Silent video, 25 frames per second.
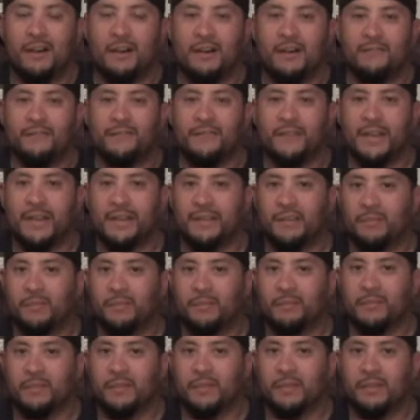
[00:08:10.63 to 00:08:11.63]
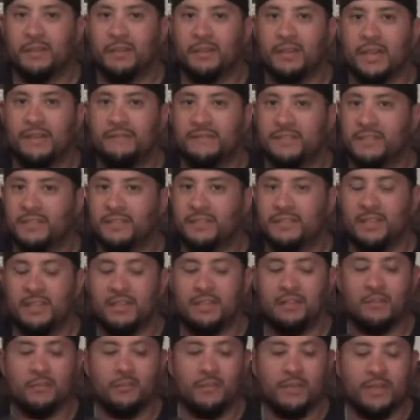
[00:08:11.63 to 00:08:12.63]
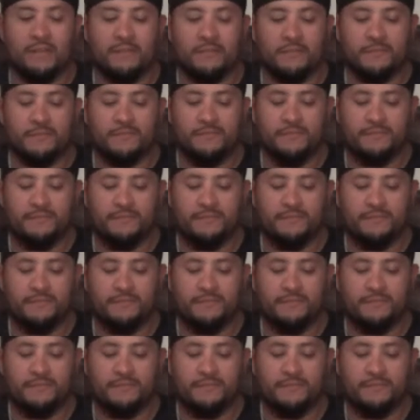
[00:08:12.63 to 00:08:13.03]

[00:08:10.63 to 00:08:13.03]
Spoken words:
flying the F-16 or whatever.